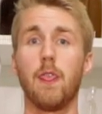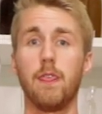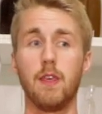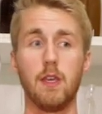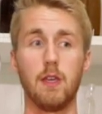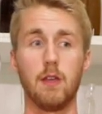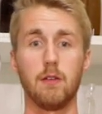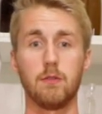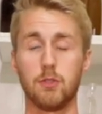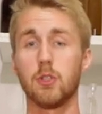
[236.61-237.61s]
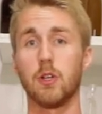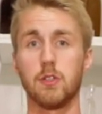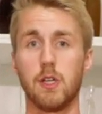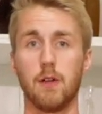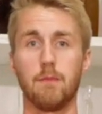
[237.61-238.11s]
the
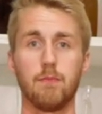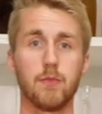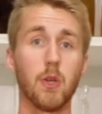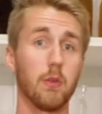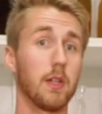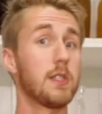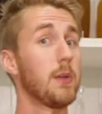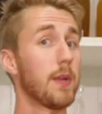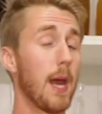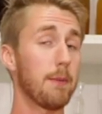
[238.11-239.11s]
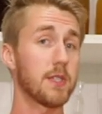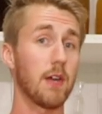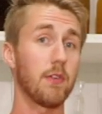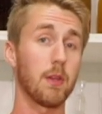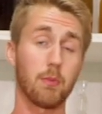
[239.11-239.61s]
sugars here. So let's see what happens after the